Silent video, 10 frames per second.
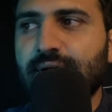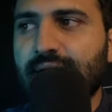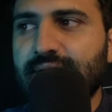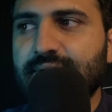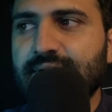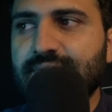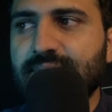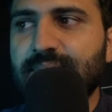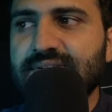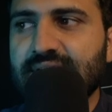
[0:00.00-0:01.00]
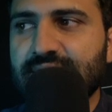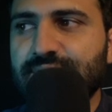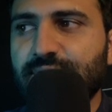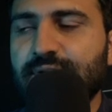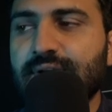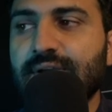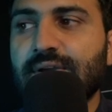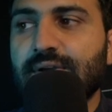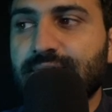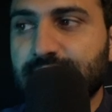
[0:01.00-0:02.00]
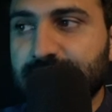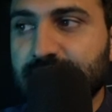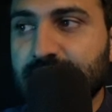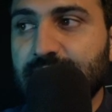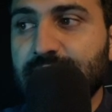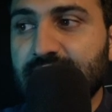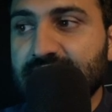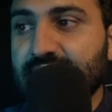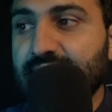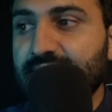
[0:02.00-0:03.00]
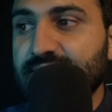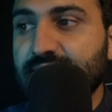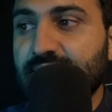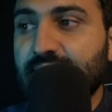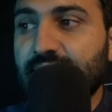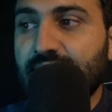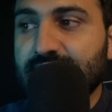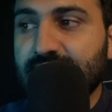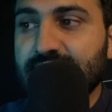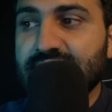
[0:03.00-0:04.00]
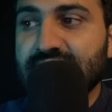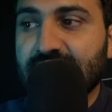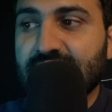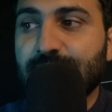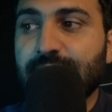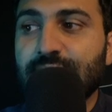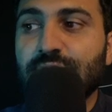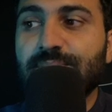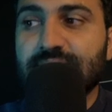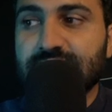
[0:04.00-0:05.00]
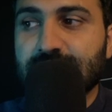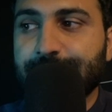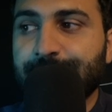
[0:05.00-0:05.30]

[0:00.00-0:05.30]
and it will be set for 50 milliseconds, and then C come into the picture.